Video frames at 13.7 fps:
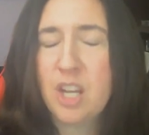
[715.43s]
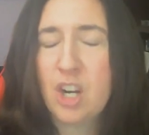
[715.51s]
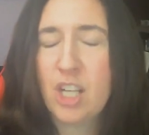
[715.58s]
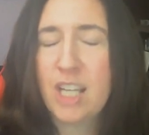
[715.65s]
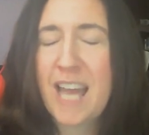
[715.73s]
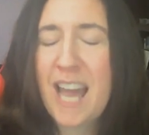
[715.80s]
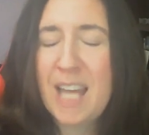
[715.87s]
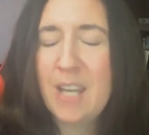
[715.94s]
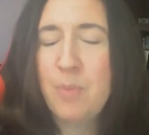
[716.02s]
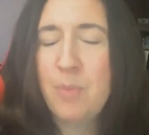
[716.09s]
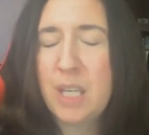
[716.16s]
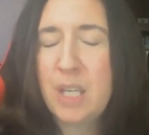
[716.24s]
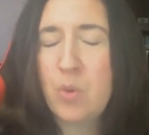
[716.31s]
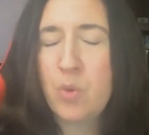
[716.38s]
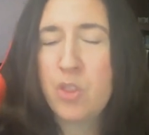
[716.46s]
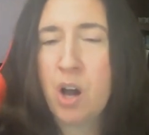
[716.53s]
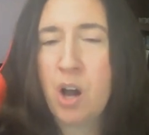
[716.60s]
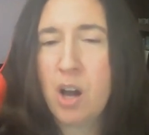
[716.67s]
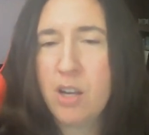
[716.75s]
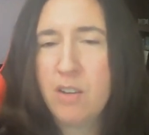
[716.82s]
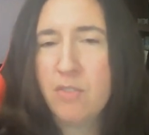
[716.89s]
there can be with the
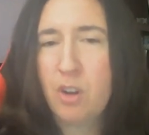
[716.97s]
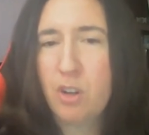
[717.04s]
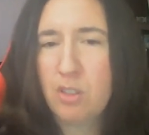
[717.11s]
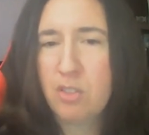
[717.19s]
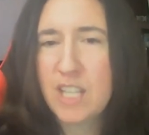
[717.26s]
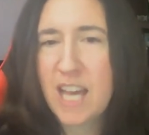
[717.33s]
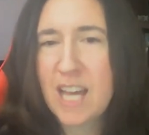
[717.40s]
unevolved